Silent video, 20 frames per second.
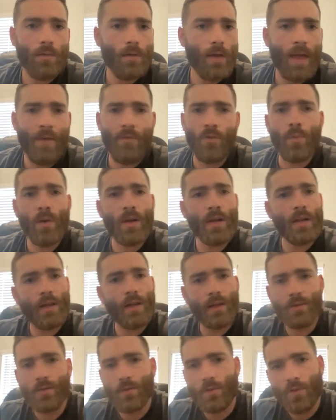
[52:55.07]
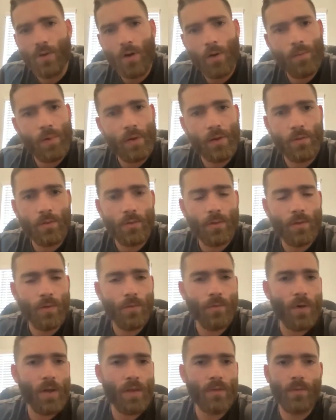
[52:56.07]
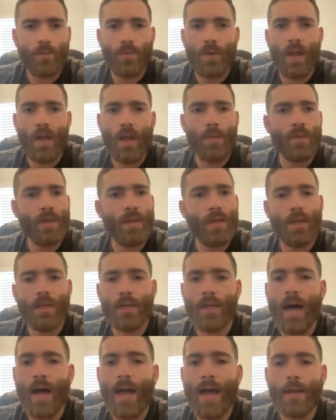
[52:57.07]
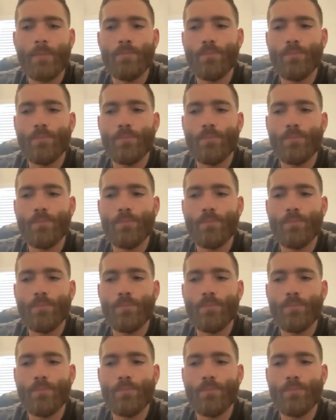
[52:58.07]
Everybody likes to share pictures of friends and family. Got it.